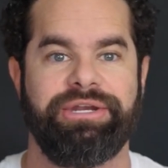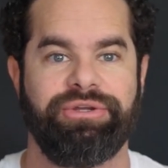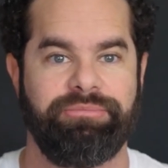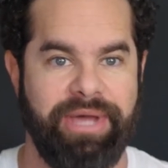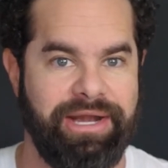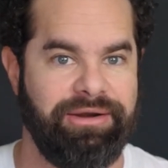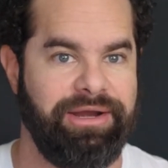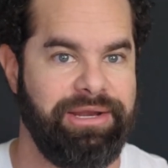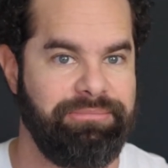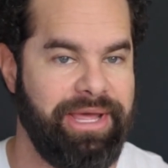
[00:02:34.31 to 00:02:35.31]
and do better
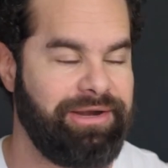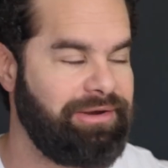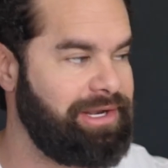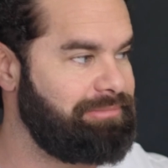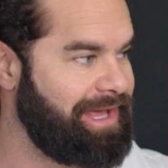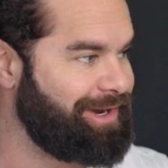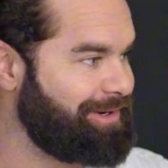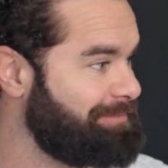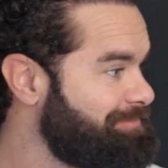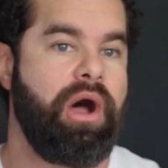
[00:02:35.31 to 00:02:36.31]
and better and better.